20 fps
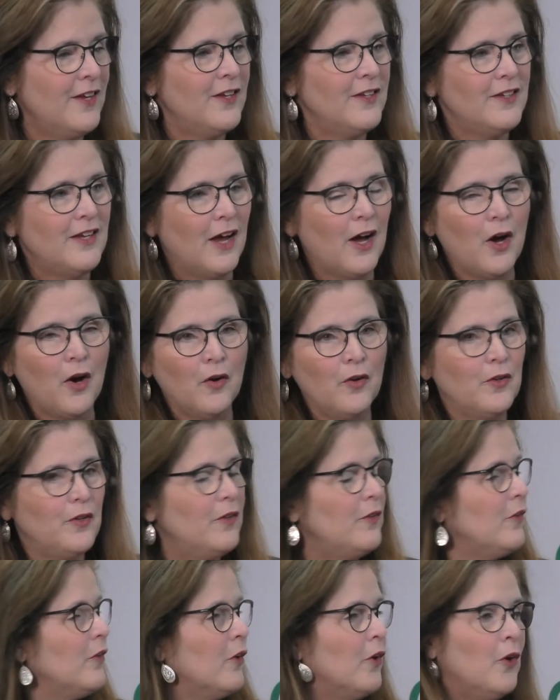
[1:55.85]
Now,
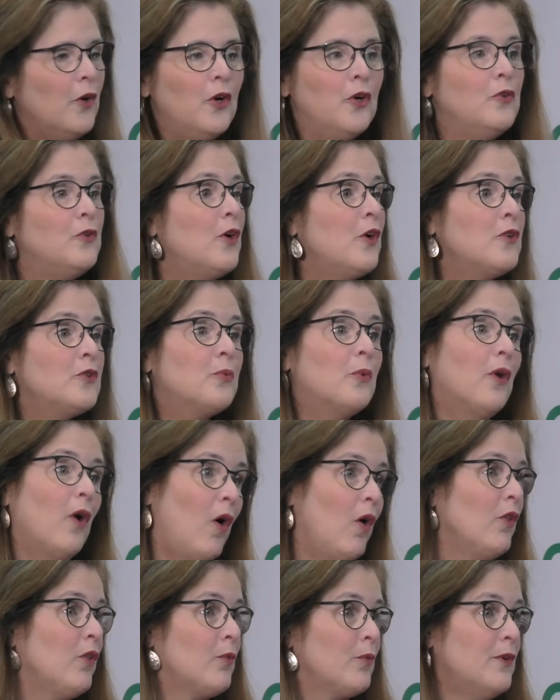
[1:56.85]
who knows what
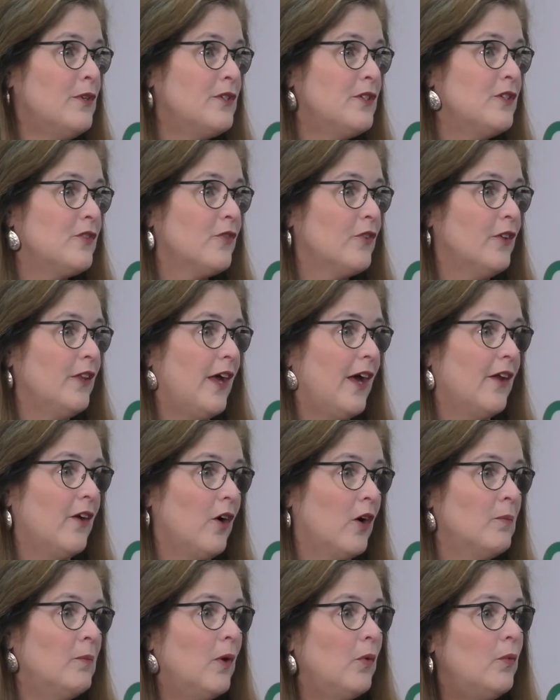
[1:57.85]
all the reasons for that
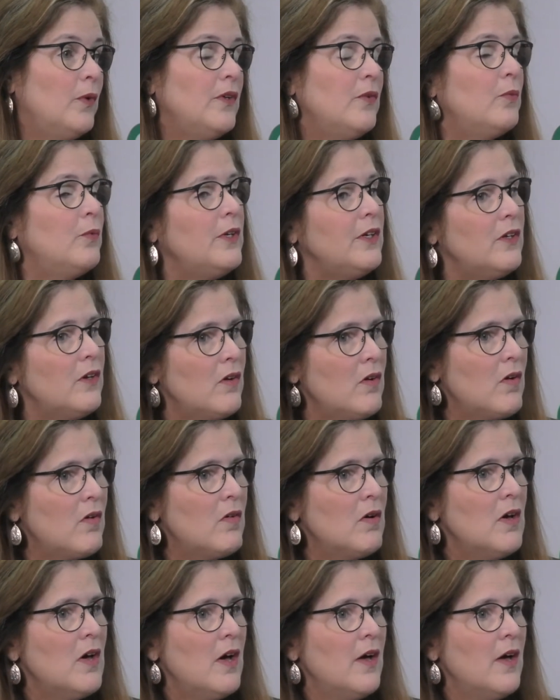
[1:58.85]
are, but we know